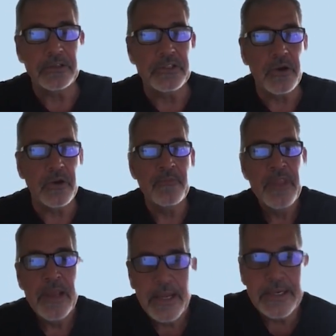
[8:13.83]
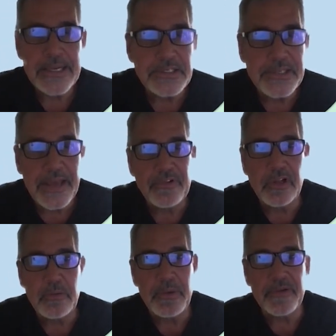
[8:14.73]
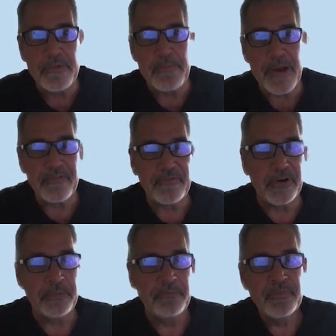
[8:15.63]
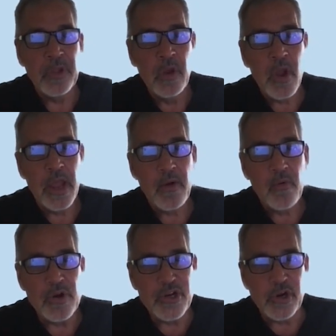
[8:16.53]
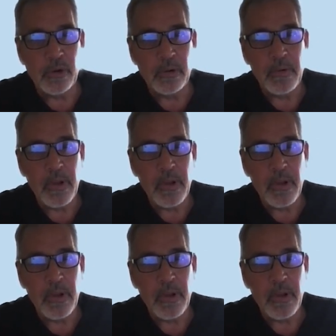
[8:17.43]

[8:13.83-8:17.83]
So it does give a little bit of a buffer when you're